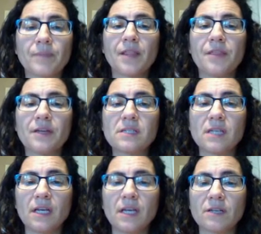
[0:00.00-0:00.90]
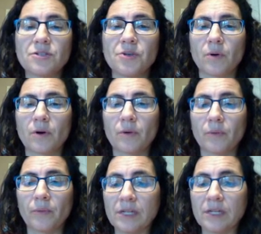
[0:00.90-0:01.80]
This is your
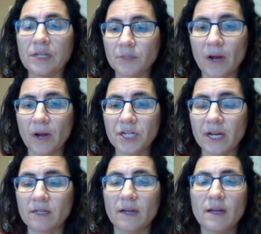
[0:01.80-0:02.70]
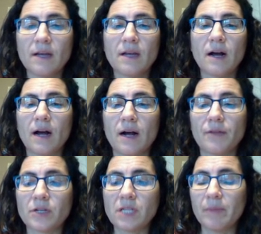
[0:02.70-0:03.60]
research project.
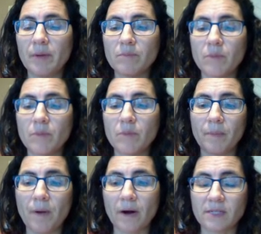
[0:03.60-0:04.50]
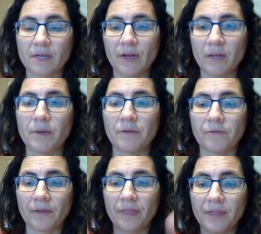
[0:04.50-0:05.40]
There's going to be multiple parts of it, but
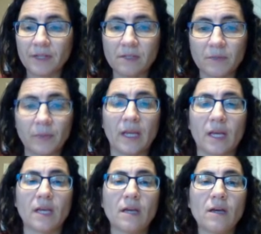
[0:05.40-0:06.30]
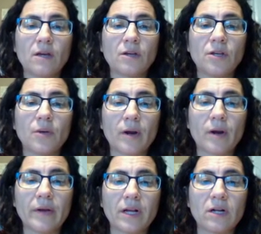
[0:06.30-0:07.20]
for this week, you are
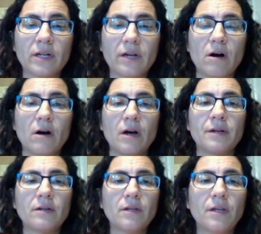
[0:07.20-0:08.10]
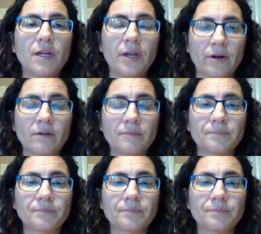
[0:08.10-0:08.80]
going to click on here.